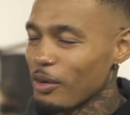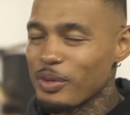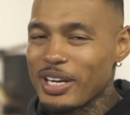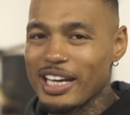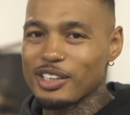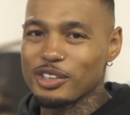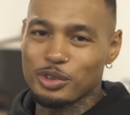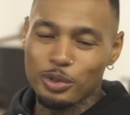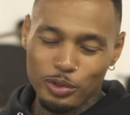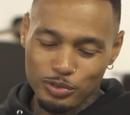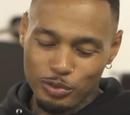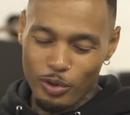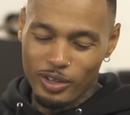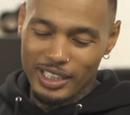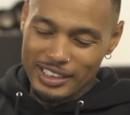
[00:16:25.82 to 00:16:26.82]
we got the tools
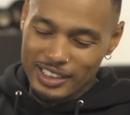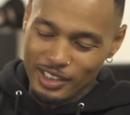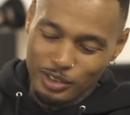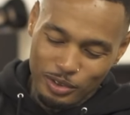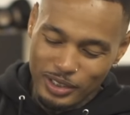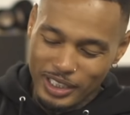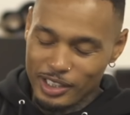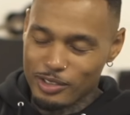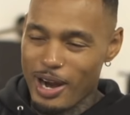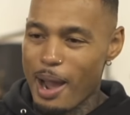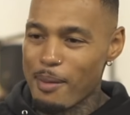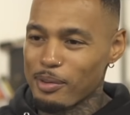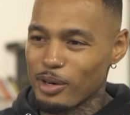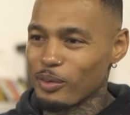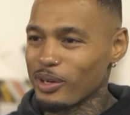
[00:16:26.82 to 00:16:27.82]
for it, like the little like
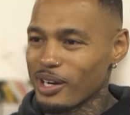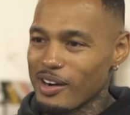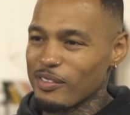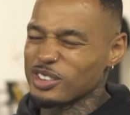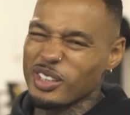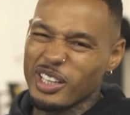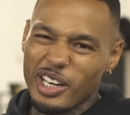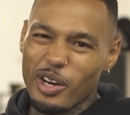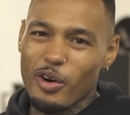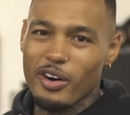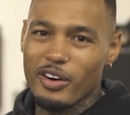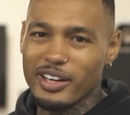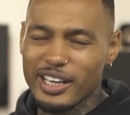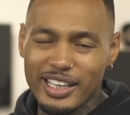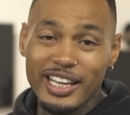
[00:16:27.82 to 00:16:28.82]
grabber or whatever, so they don't
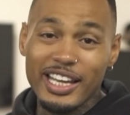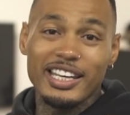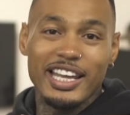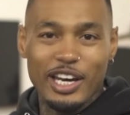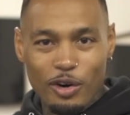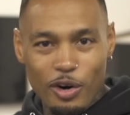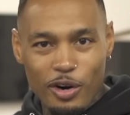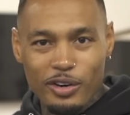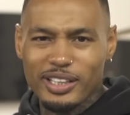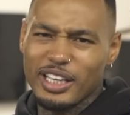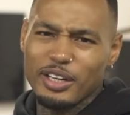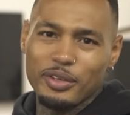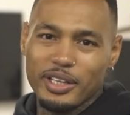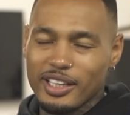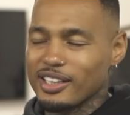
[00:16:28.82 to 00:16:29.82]
hurt it. And then they don't hurt it, they
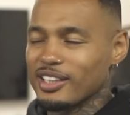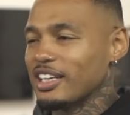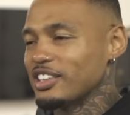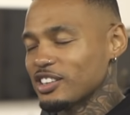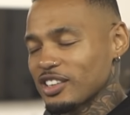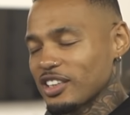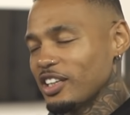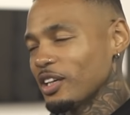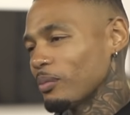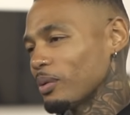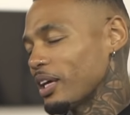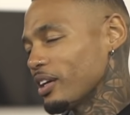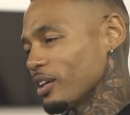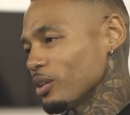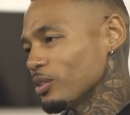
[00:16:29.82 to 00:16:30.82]
don't kill it, they just end up
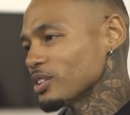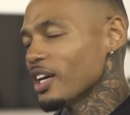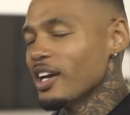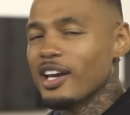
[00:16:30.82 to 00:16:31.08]
letting it loose.